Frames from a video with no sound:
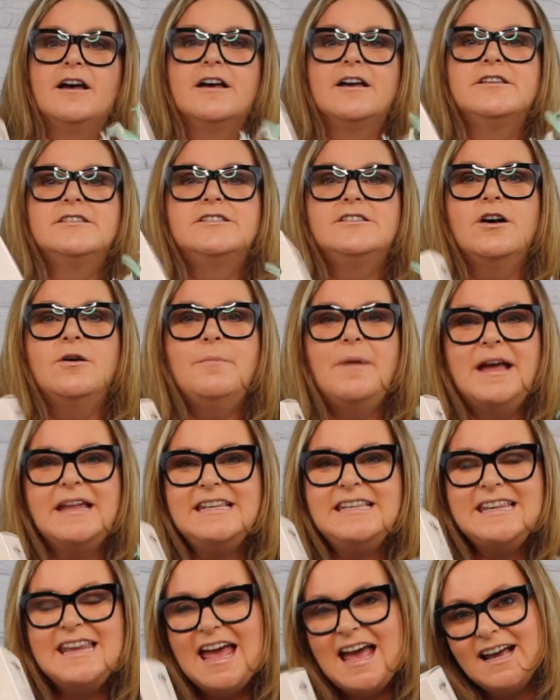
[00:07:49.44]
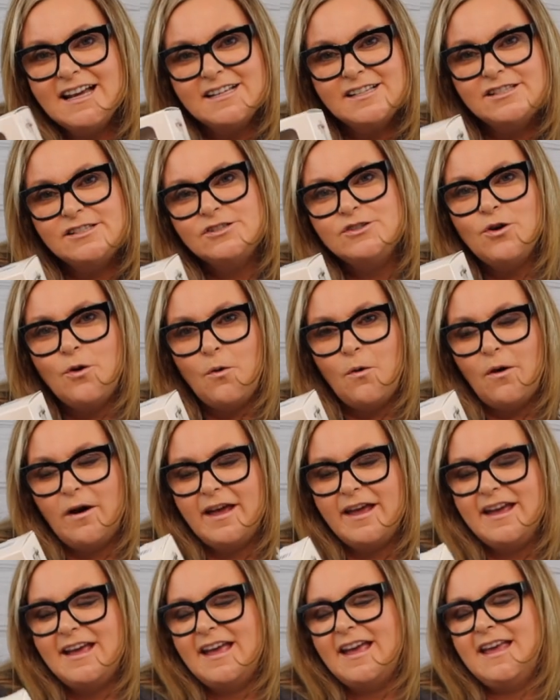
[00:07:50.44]
So my next
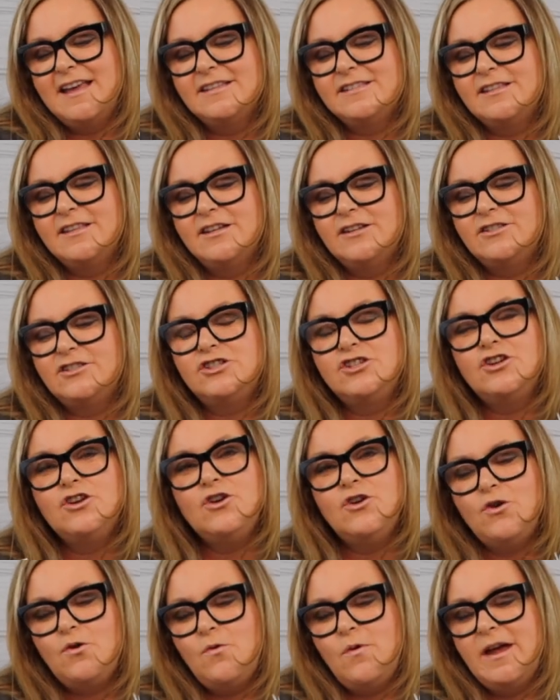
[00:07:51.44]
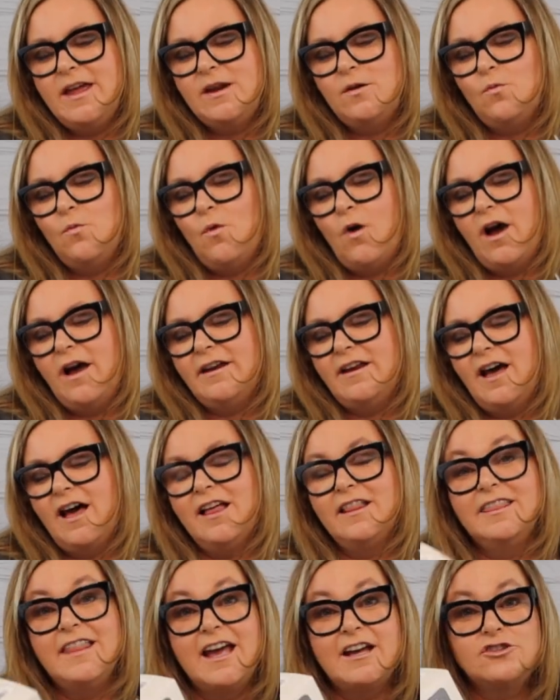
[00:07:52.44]
toy is the 2-in-1
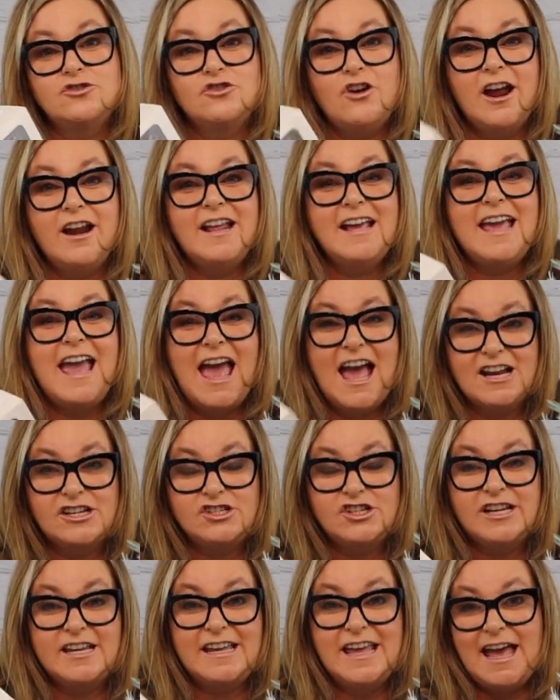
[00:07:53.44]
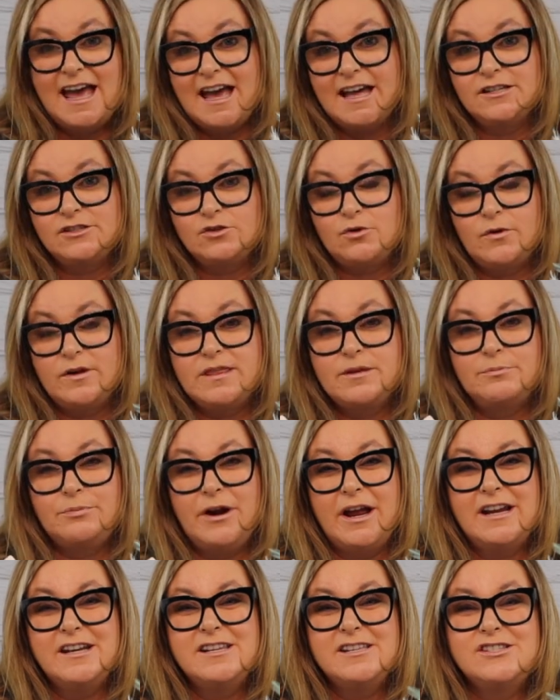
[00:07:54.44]
electronic action cat toy. The
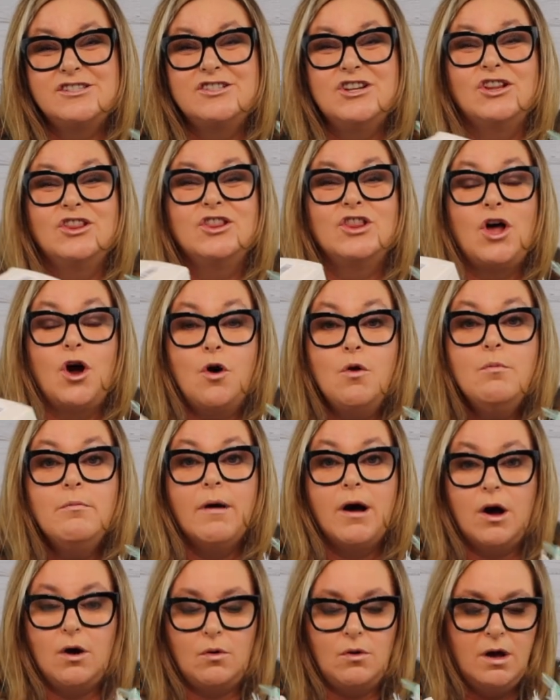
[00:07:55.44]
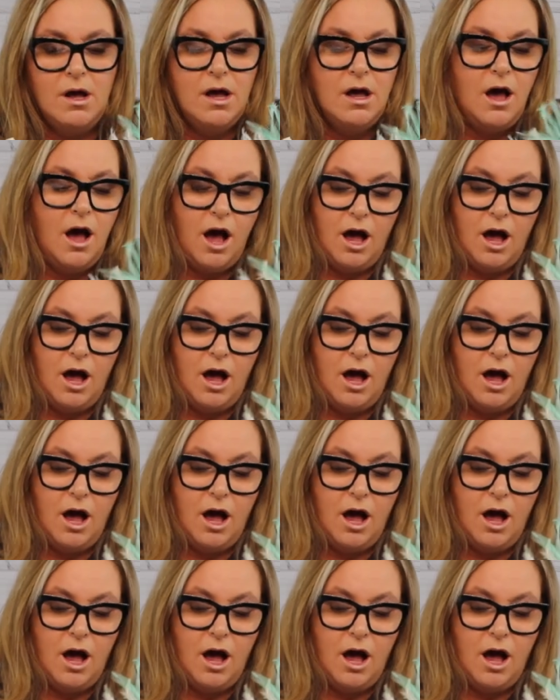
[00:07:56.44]
brand is Delomo.